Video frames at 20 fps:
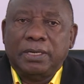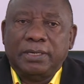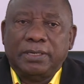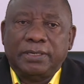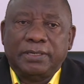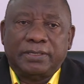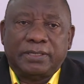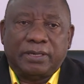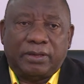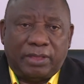
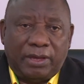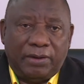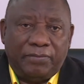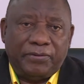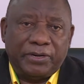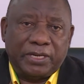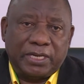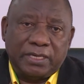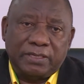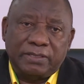South
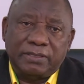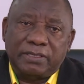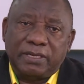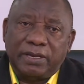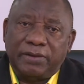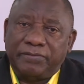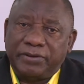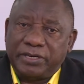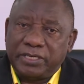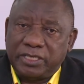Africans
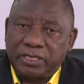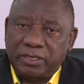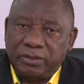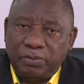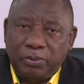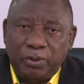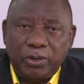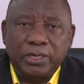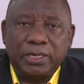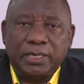have
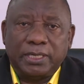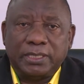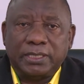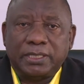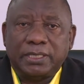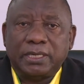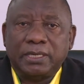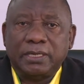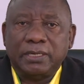responded